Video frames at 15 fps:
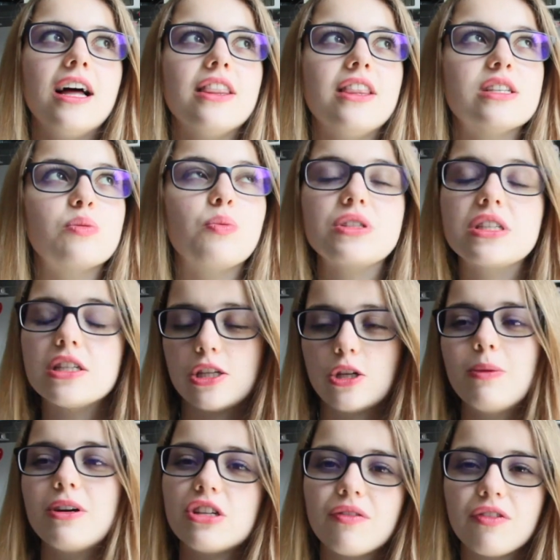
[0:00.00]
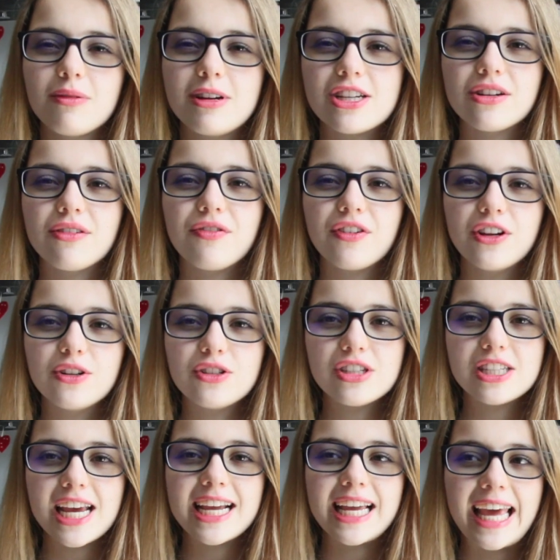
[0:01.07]
this wasn't too much information for you to
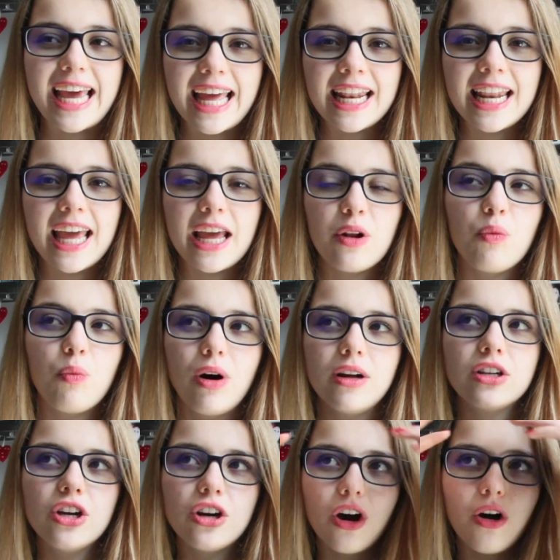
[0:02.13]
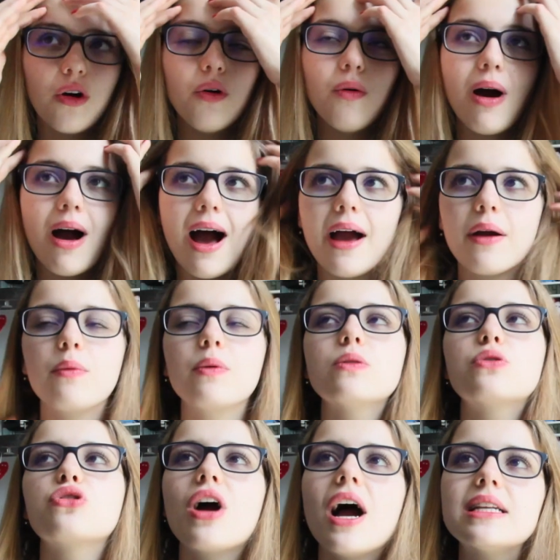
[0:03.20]
take in one go. I
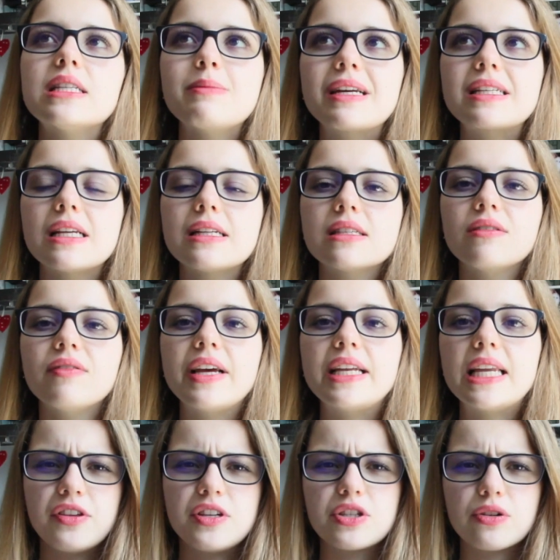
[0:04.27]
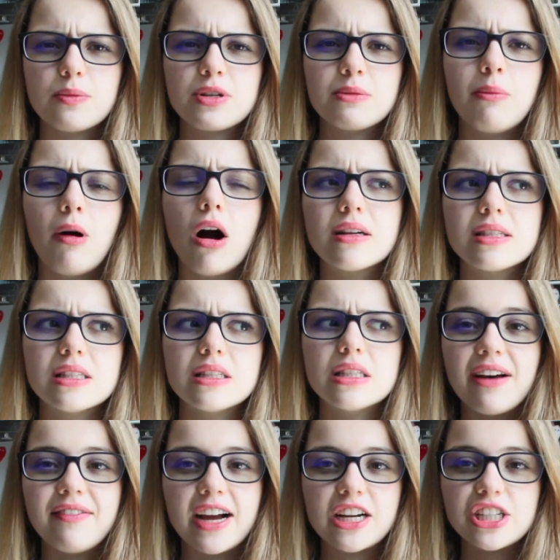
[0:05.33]
will try to make sense of it in the description box.
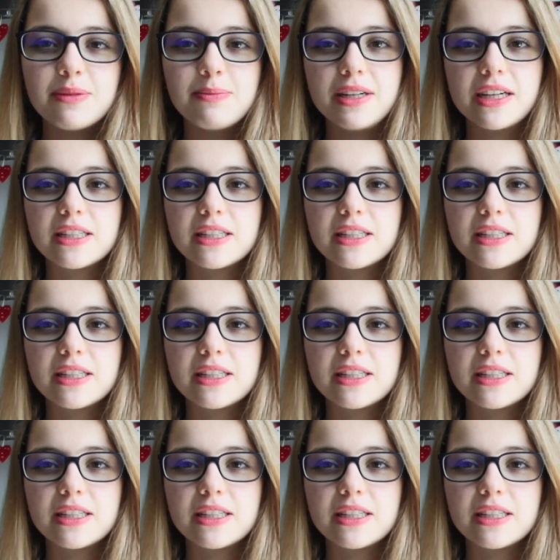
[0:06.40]
I've actually been